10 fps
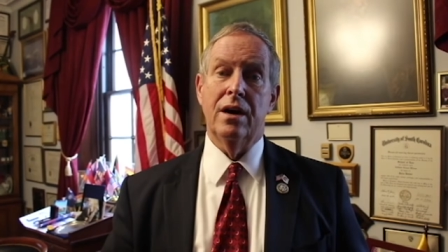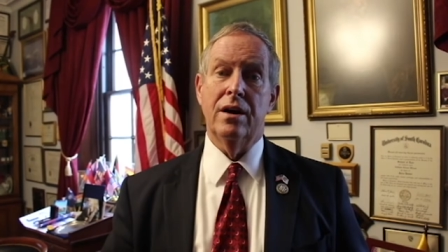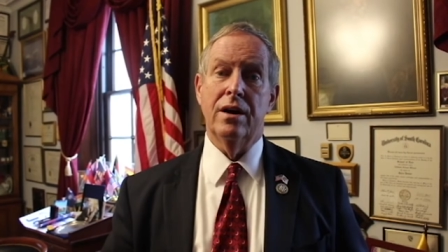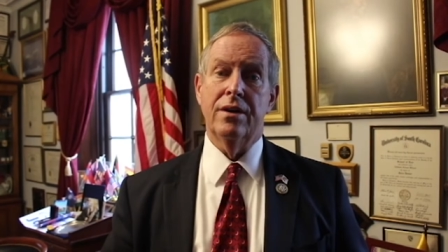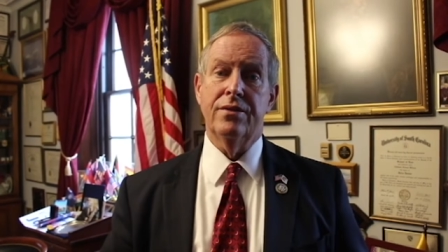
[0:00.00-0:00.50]

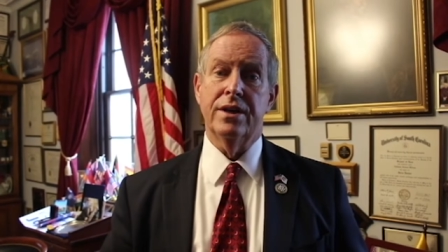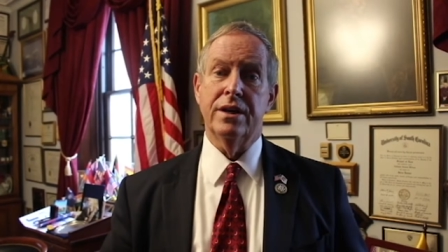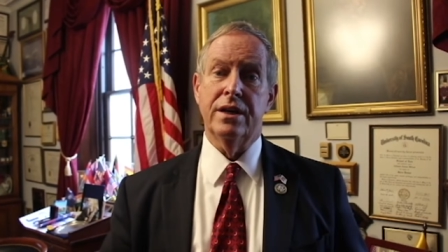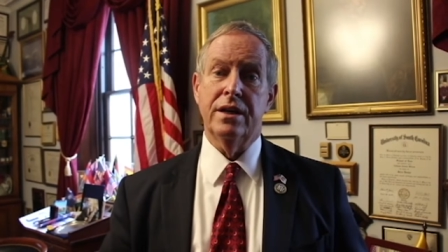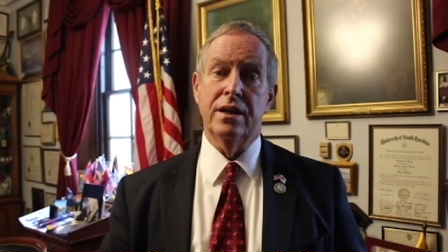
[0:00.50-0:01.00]
uh,
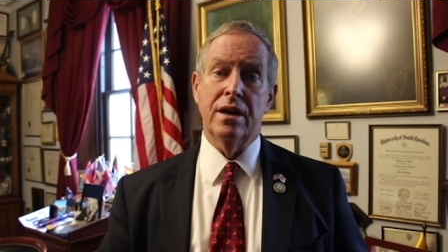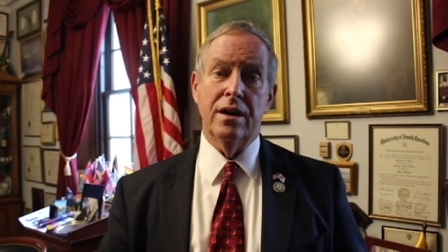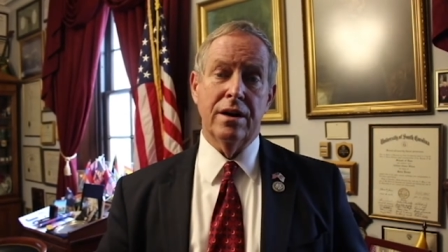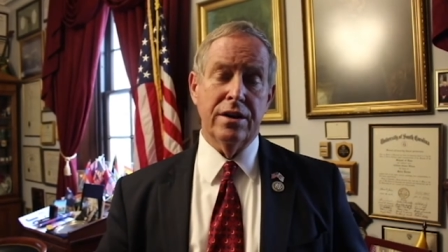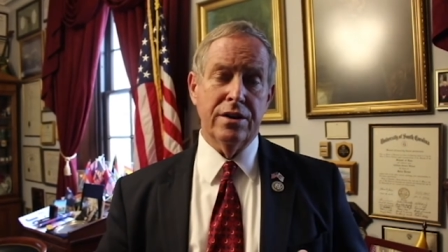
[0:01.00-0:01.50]
the
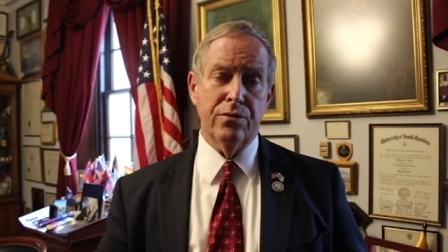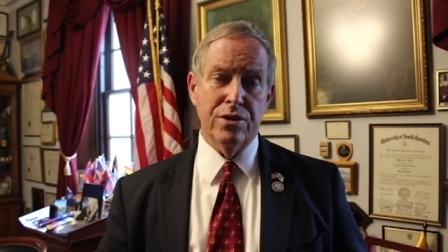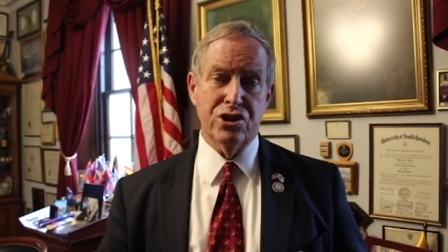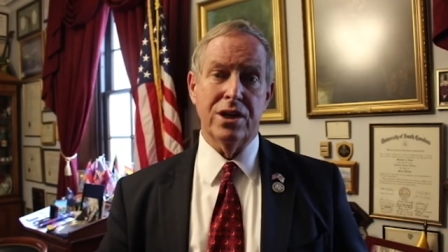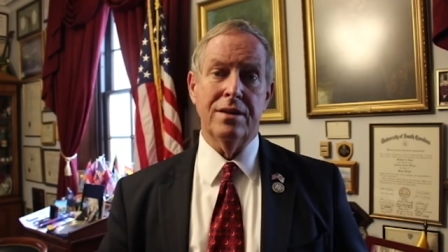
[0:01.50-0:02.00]
uh,
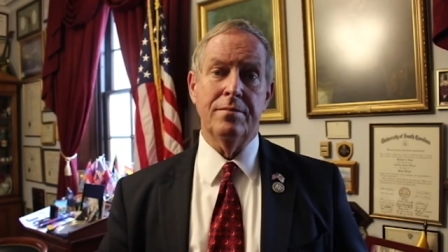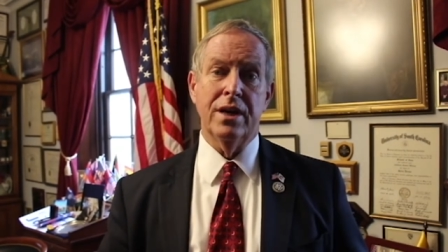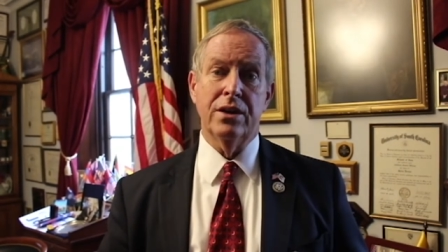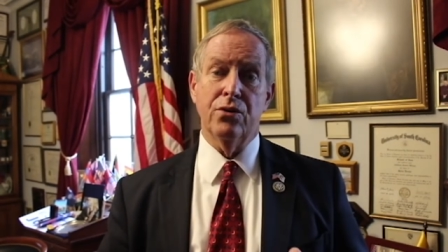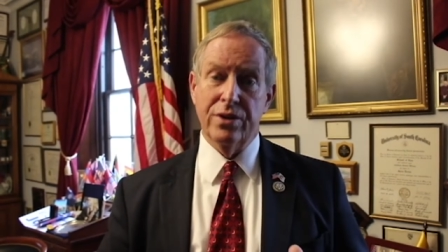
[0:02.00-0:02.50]
regime
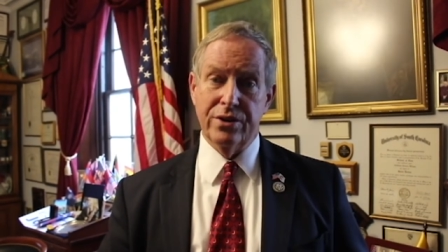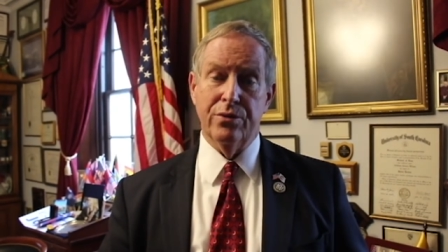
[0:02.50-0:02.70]
in North